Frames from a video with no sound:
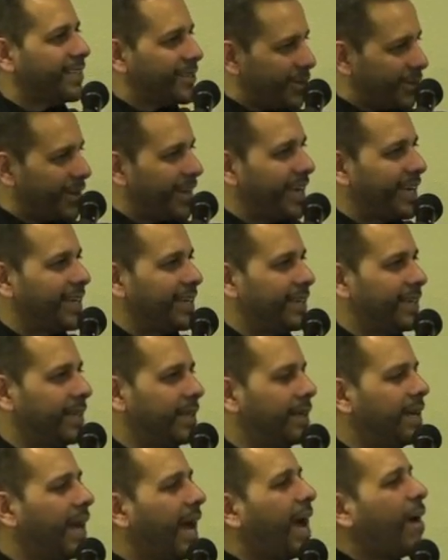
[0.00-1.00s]
It's okay.
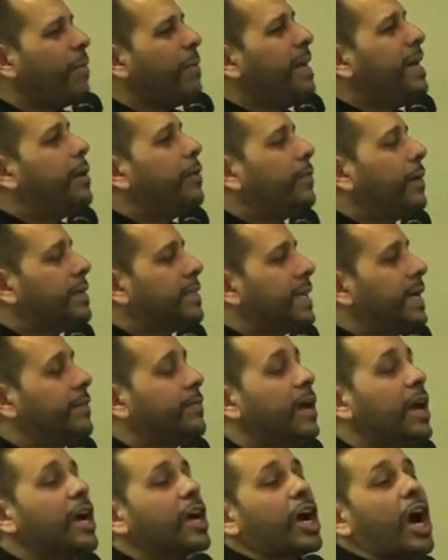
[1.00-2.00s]
How many of us
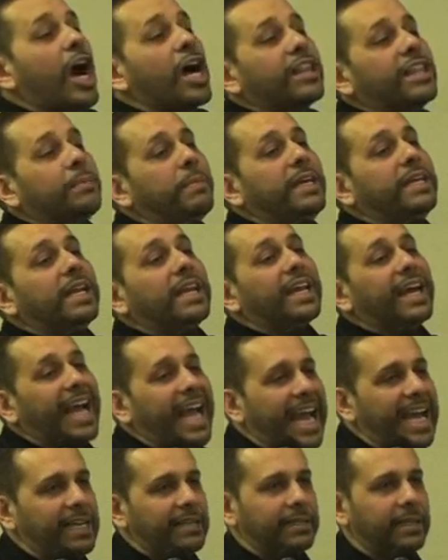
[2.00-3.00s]
have qadimin
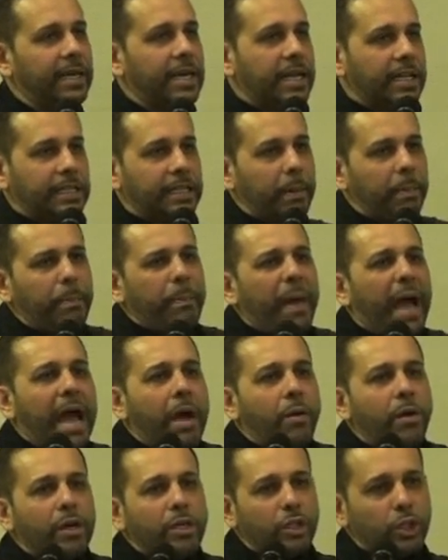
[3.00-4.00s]
al-ghayth, the
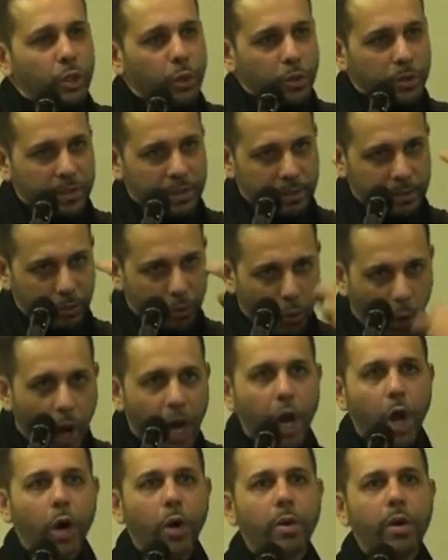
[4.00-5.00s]
power to
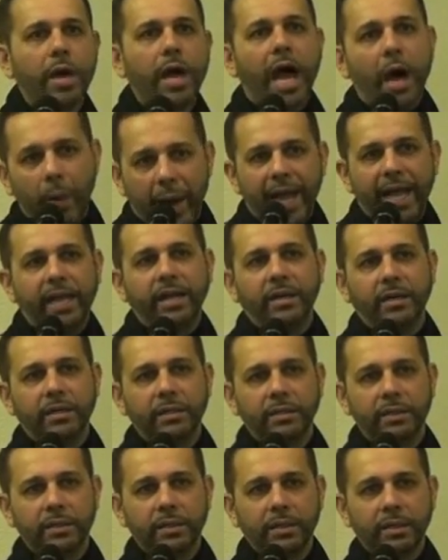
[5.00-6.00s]
swallow our anger?